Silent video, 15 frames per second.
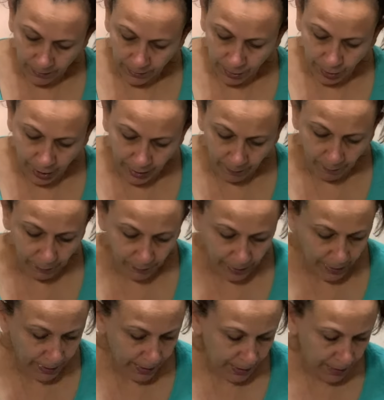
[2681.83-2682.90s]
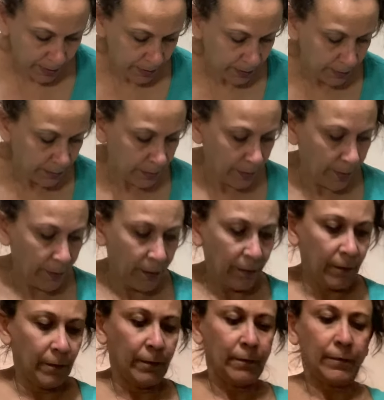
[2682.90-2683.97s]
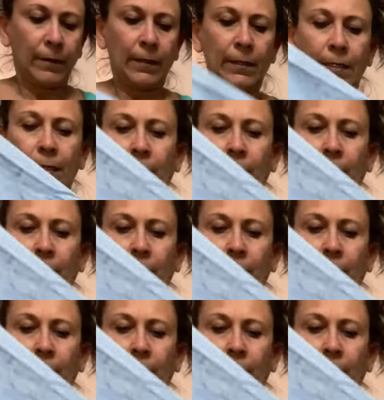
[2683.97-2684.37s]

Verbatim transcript: chambray, so they're fairly